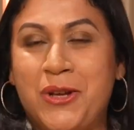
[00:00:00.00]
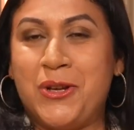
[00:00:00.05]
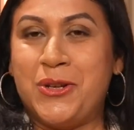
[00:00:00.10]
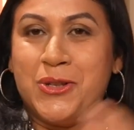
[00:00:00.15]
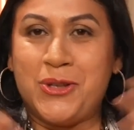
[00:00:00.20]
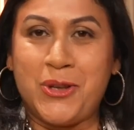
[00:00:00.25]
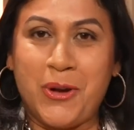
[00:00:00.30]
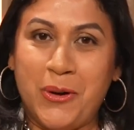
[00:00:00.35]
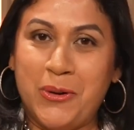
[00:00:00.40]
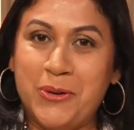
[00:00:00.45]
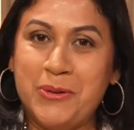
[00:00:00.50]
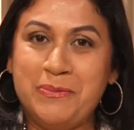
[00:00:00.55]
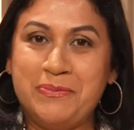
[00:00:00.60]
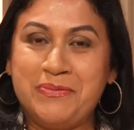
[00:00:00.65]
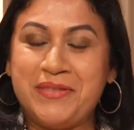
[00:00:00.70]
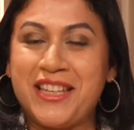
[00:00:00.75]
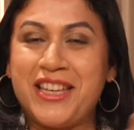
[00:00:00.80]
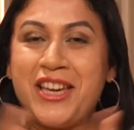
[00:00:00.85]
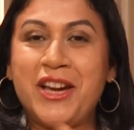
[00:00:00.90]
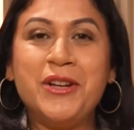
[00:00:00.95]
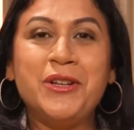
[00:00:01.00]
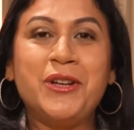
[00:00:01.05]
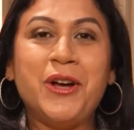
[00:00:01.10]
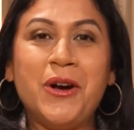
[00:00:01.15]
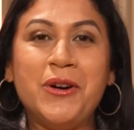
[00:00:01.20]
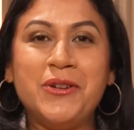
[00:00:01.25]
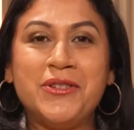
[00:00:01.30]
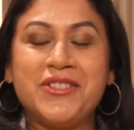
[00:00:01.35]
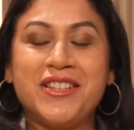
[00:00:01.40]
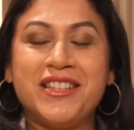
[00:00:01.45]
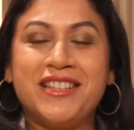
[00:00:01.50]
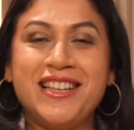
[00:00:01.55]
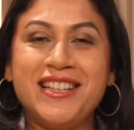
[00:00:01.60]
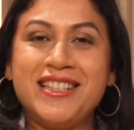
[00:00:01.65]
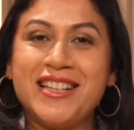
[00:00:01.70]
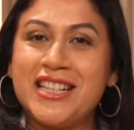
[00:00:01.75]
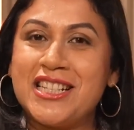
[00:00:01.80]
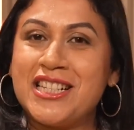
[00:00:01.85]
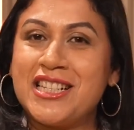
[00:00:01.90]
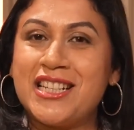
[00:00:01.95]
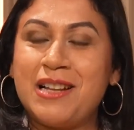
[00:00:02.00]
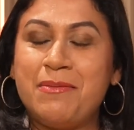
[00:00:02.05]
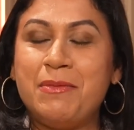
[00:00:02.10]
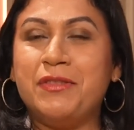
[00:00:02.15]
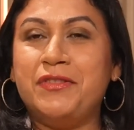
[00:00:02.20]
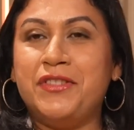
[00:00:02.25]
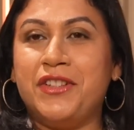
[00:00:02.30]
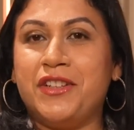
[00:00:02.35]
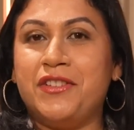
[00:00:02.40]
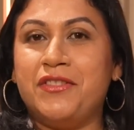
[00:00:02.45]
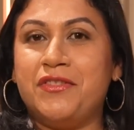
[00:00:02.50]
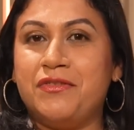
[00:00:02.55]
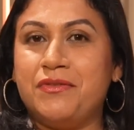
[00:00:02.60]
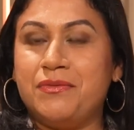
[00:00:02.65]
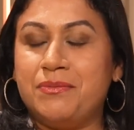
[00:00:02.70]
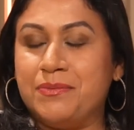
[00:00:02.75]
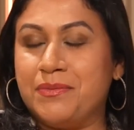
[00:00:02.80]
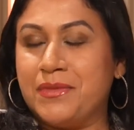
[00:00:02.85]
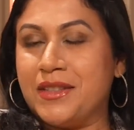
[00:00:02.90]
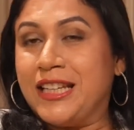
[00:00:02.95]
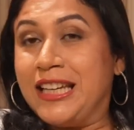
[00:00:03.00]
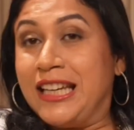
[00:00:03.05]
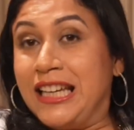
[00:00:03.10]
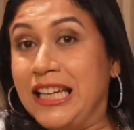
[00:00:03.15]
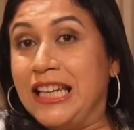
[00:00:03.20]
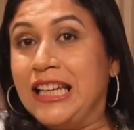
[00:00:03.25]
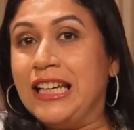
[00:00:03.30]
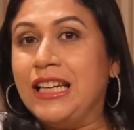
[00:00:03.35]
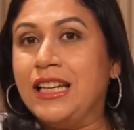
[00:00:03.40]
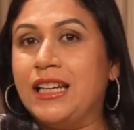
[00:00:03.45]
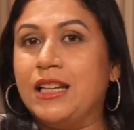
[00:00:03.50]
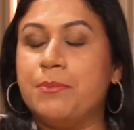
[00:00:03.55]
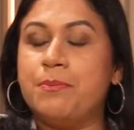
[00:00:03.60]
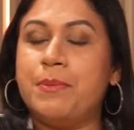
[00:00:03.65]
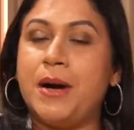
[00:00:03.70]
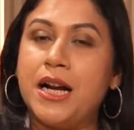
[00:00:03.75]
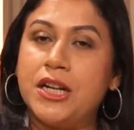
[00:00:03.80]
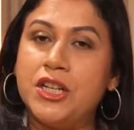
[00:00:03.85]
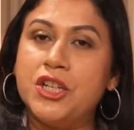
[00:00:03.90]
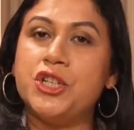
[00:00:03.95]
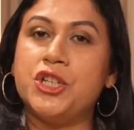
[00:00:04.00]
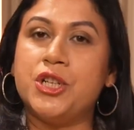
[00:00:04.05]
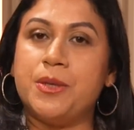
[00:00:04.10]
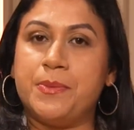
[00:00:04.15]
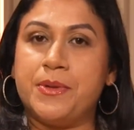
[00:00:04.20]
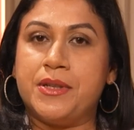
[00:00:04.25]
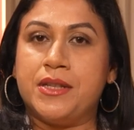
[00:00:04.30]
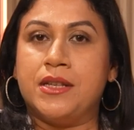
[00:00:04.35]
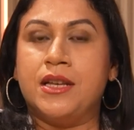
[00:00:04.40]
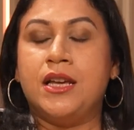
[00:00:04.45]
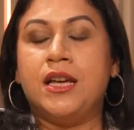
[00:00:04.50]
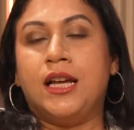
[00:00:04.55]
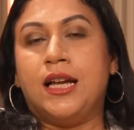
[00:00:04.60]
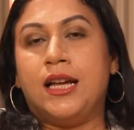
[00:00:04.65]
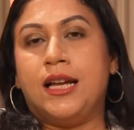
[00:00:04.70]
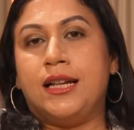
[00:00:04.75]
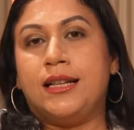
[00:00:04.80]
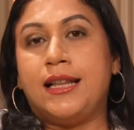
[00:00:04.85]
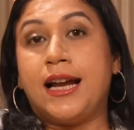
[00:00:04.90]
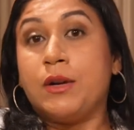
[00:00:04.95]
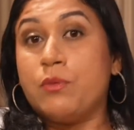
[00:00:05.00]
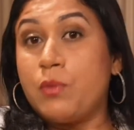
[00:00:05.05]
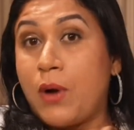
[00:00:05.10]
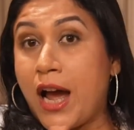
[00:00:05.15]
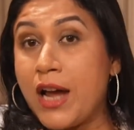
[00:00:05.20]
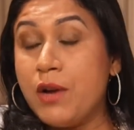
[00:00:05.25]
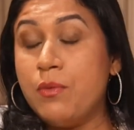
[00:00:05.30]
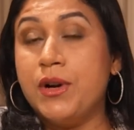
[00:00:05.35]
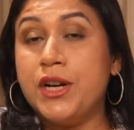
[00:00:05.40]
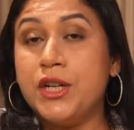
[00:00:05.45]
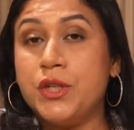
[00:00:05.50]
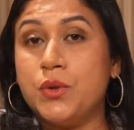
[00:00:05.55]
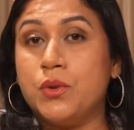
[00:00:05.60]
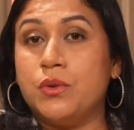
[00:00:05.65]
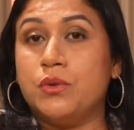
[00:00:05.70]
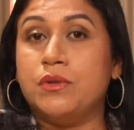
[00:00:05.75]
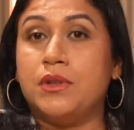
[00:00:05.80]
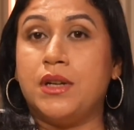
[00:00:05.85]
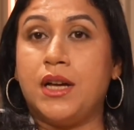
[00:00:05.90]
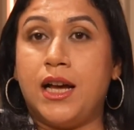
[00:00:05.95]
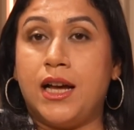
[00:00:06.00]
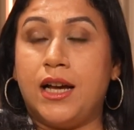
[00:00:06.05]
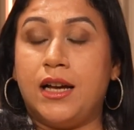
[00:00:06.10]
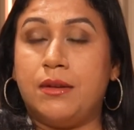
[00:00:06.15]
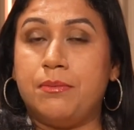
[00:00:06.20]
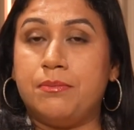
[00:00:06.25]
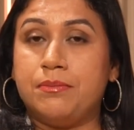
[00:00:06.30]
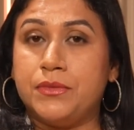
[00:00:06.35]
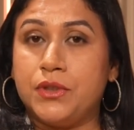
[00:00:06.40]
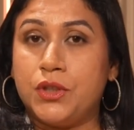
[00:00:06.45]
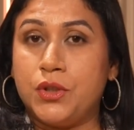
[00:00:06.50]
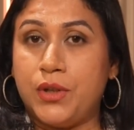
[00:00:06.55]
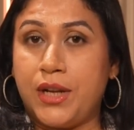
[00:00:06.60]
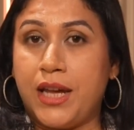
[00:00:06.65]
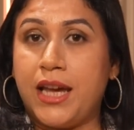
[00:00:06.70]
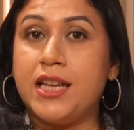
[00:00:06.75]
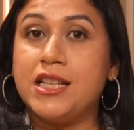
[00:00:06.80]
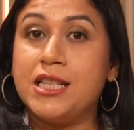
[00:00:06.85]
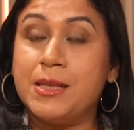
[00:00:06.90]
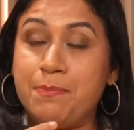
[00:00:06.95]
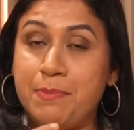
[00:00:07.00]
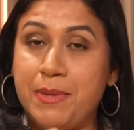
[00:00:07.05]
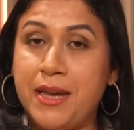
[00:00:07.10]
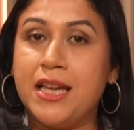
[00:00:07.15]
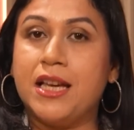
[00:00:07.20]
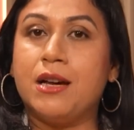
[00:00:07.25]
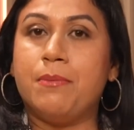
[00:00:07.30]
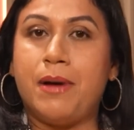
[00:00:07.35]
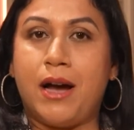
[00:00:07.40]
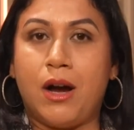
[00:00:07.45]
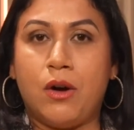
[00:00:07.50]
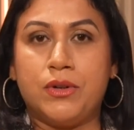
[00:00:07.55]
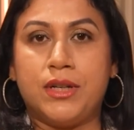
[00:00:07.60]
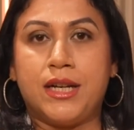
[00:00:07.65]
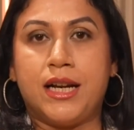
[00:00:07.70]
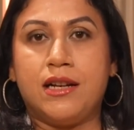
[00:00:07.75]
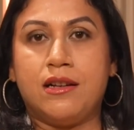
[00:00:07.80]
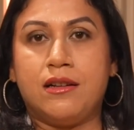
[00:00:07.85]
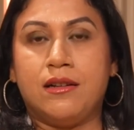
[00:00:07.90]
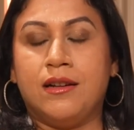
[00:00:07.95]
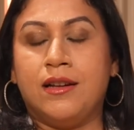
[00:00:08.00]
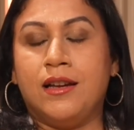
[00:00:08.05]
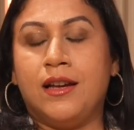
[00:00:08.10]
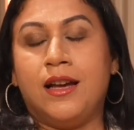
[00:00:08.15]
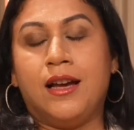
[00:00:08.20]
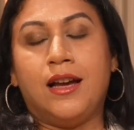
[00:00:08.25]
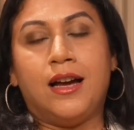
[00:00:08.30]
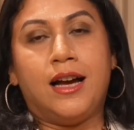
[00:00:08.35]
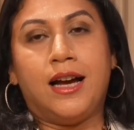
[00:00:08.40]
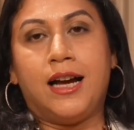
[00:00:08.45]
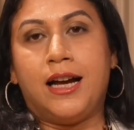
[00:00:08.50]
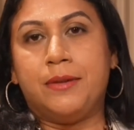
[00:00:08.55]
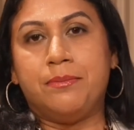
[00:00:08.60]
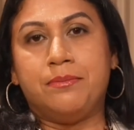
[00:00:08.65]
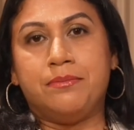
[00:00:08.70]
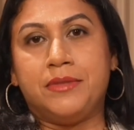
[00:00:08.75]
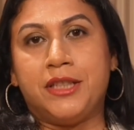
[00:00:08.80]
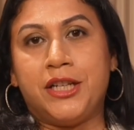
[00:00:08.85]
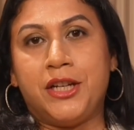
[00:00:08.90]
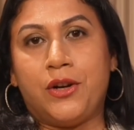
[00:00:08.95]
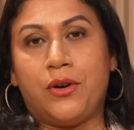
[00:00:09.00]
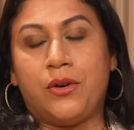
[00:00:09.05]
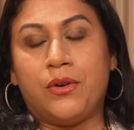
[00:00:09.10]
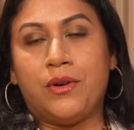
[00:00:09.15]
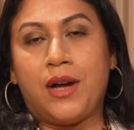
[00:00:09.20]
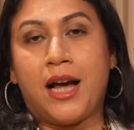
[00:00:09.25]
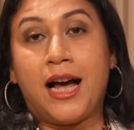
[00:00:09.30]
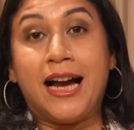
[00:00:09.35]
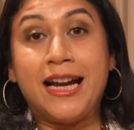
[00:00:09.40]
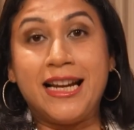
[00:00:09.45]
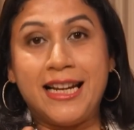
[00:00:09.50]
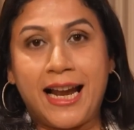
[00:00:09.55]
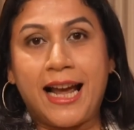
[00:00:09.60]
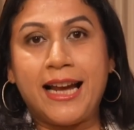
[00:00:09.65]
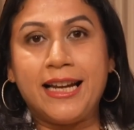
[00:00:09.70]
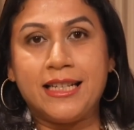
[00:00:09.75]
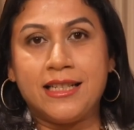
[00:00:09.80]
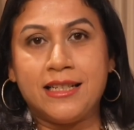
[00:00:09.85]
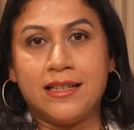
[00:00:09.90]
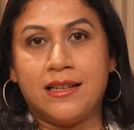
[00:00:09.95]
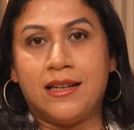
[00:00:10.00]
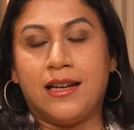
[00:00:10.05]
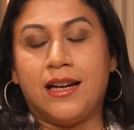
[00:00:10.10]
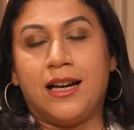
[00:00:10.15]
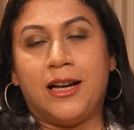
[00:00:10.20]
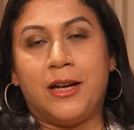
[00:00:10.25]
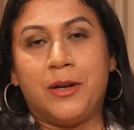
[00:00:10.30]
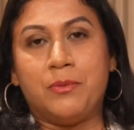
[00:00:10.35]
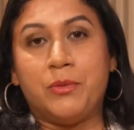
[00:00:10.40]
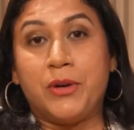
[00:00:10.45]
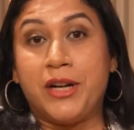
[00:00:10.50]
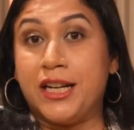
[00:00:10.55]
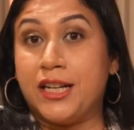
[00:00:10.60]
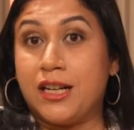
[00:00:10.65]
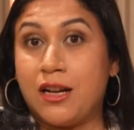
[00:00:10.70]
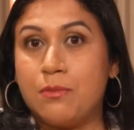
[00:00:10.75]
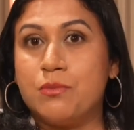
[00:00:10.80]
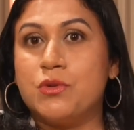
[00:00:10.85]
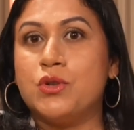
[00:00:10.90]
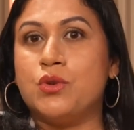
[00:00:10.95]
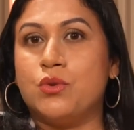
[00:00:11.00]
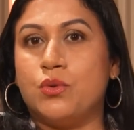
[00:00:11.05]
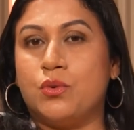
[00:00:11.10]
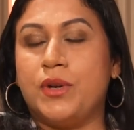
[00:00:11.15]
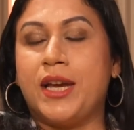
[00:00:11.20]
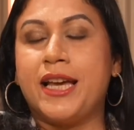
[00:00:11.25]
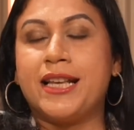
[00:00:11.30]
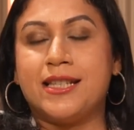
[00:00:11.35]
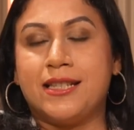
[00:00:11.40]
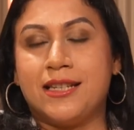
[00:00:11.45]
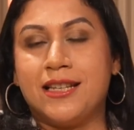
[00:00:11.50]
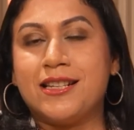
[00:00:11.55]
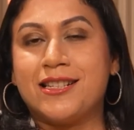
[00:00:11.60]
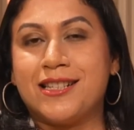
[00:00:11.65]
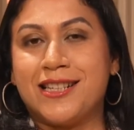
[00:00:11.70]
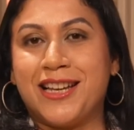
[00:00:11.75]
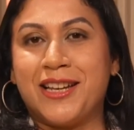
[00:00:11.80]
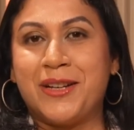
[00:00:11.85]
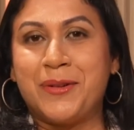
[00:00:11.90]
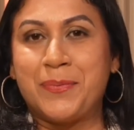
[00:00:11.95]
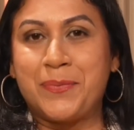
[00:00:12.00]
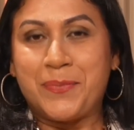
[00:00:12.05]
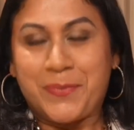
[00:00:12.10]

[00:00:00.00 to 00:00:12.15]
So here you go. So these are some of the key partnerships that I wanted to today speak about and highlight when it comes to XDC.